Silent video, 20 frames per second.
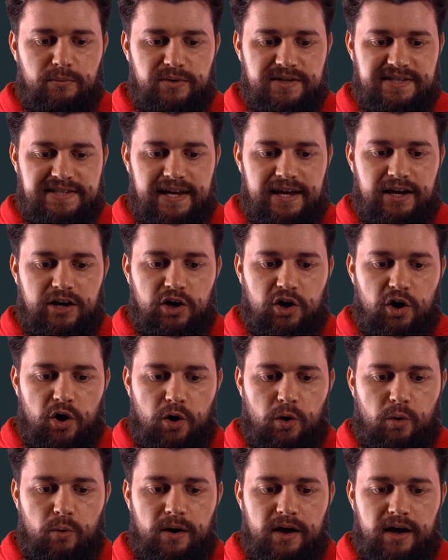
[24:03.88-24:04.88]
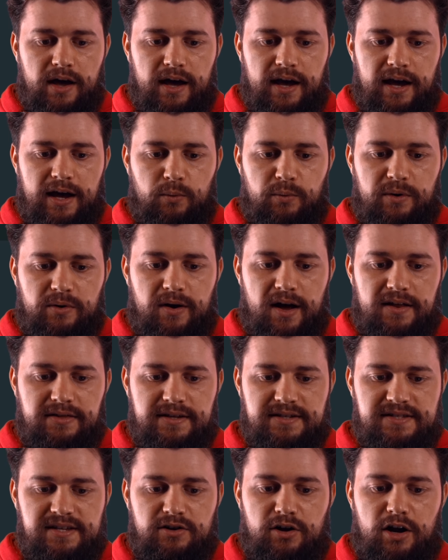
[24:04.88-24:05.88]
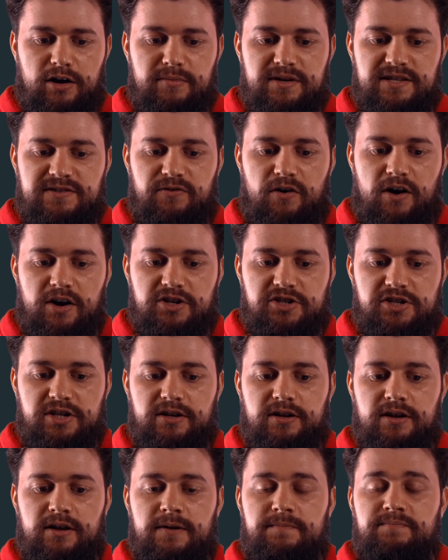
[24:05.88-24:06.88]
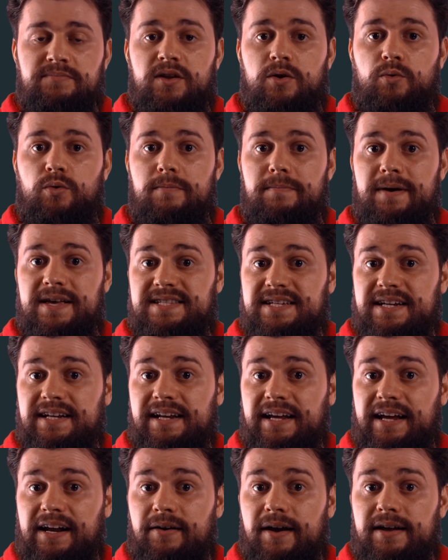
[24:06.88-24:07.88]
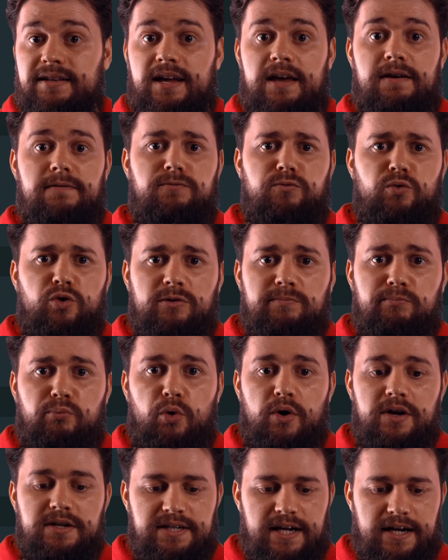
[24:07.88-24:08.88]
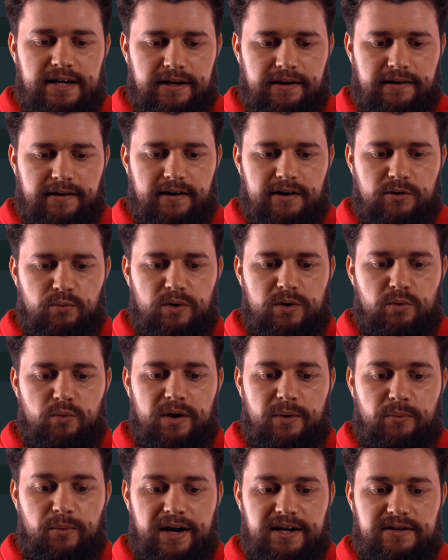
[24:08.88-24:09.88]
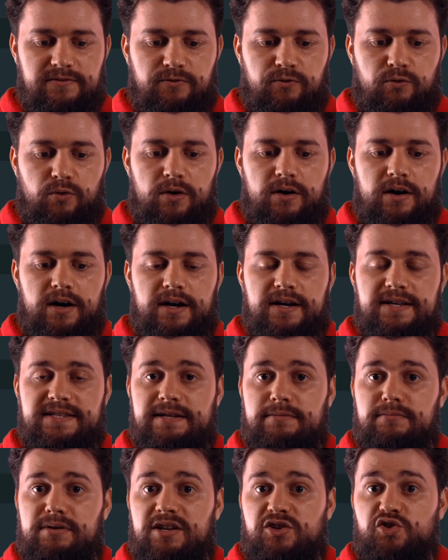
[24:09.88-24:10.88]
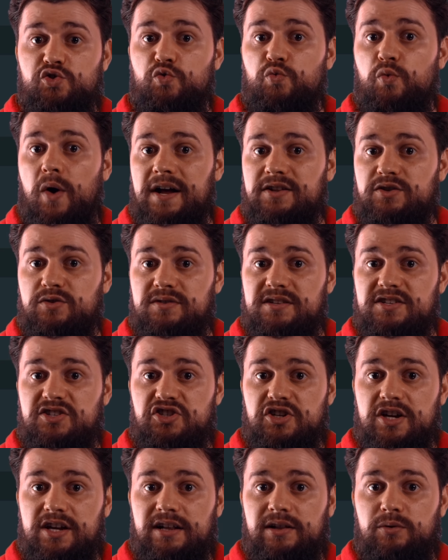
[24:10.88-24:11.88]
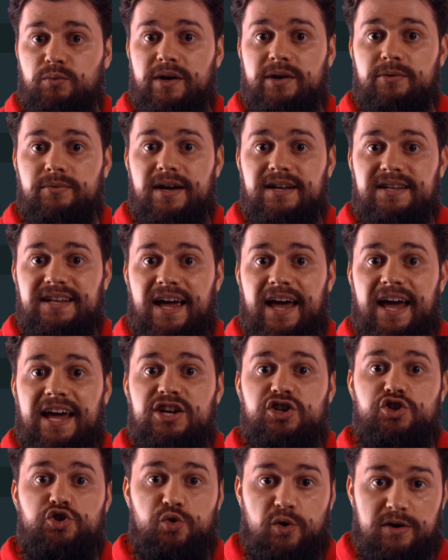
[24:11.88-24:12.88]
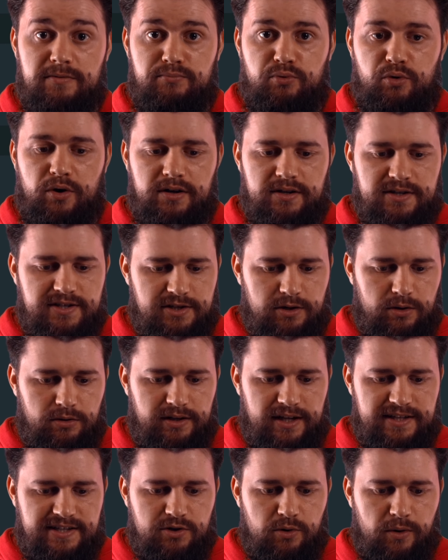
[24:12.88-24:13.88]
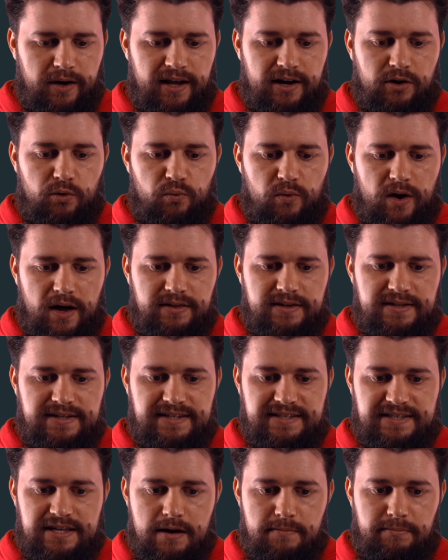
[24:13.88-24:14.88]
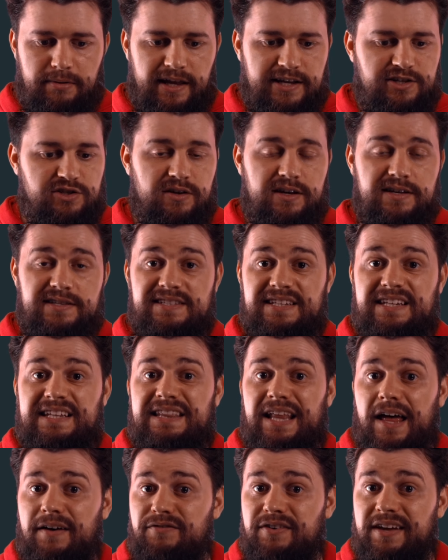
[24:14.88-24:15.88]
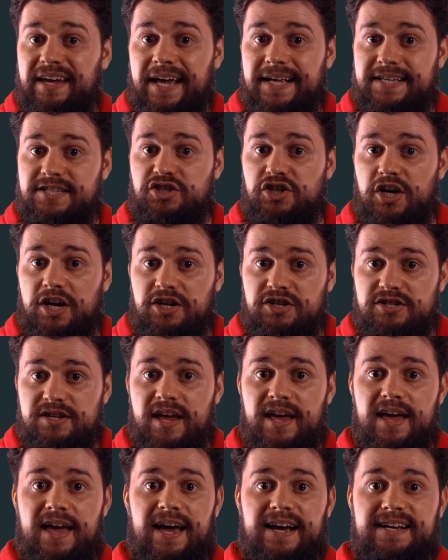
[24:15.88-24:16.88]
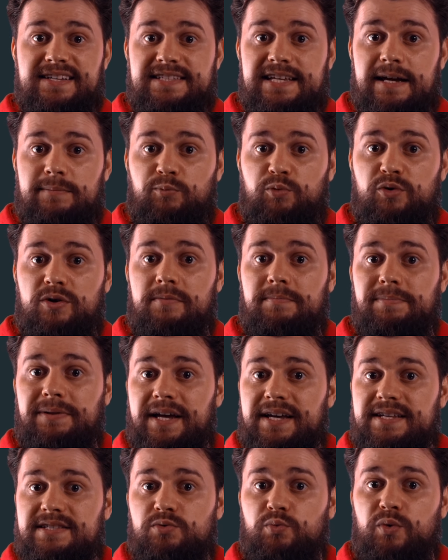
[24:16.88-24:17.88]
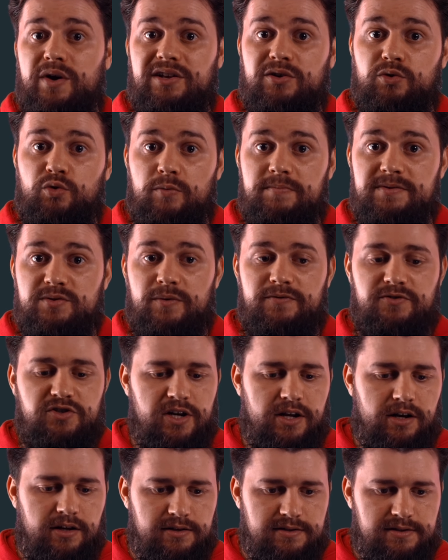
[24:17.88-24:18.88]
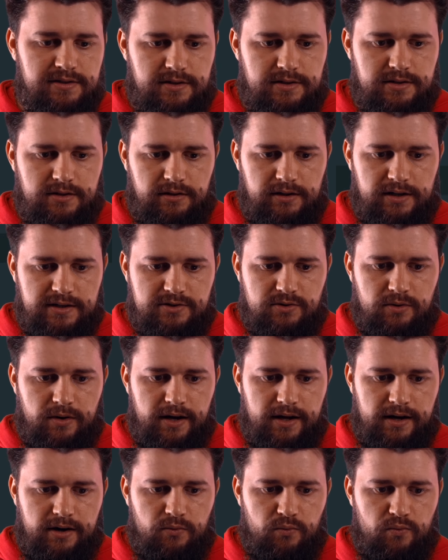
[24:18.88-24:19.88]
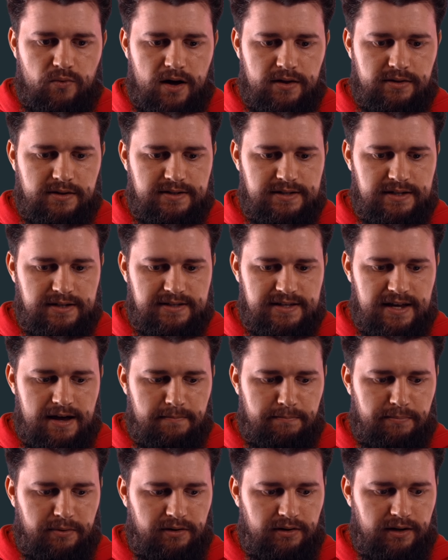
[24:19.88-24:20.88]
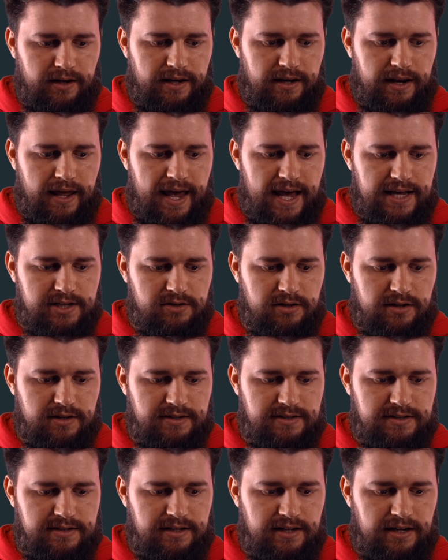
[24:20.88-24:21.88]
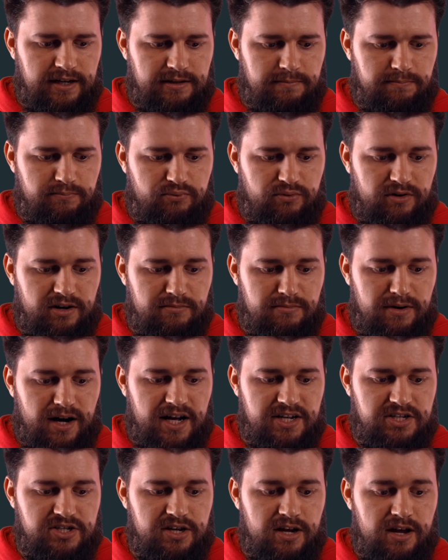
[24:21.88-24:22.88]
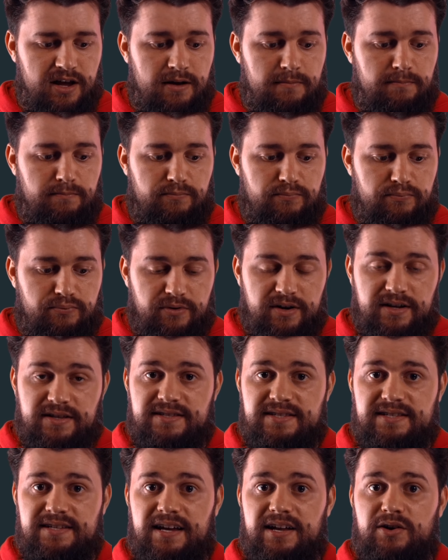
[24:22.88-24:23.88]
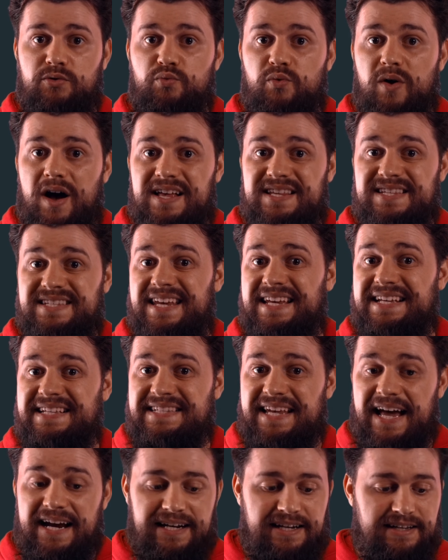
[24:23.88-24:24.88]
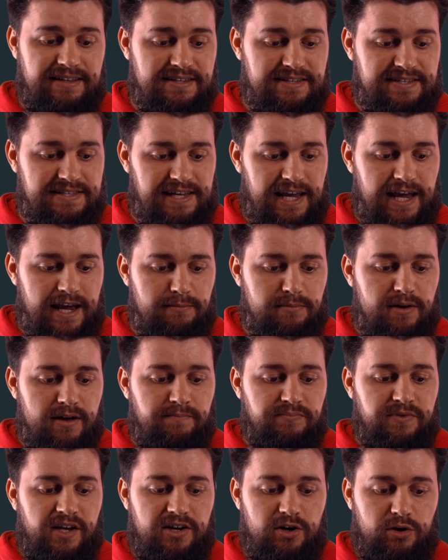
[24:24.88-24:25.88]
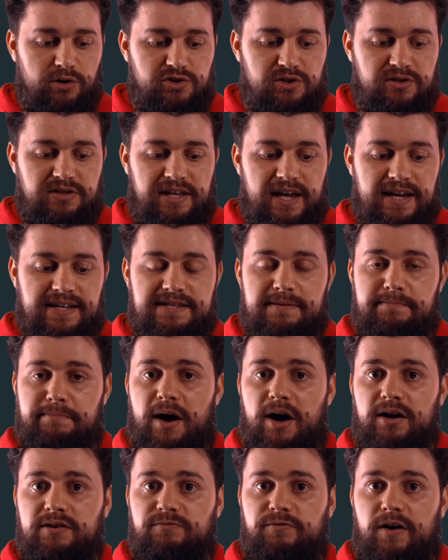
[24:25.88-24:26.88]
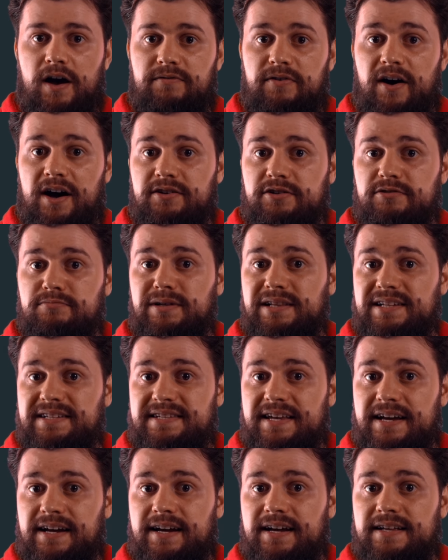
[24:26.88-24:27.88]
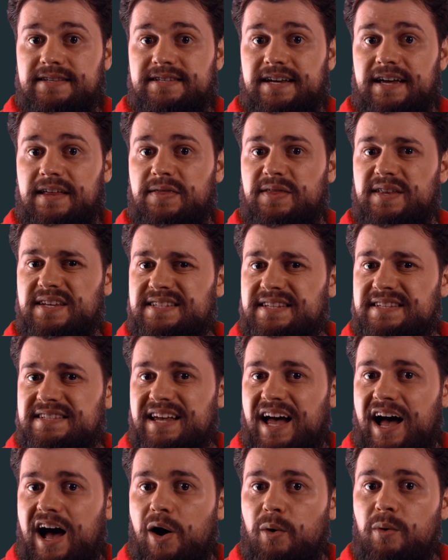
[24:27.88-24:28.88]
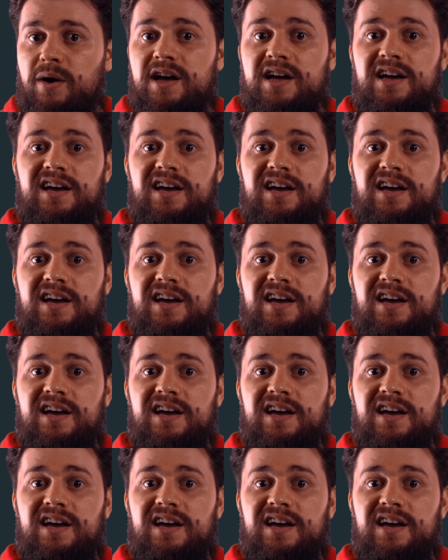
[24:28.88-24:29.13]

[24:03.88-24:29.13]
we say go and we run this anonymous function, we basically create a fork point, and here where we wait for somebody to write to this channel, we create a join point. So let's go ahead and run this example. As you can see, nothing has changed except we replaced wait groups with channels. So let's go ahead and run this example, and as you can see, it pretty much prints and runs exactly the same. It also takes about 500 milliseconds, and this is how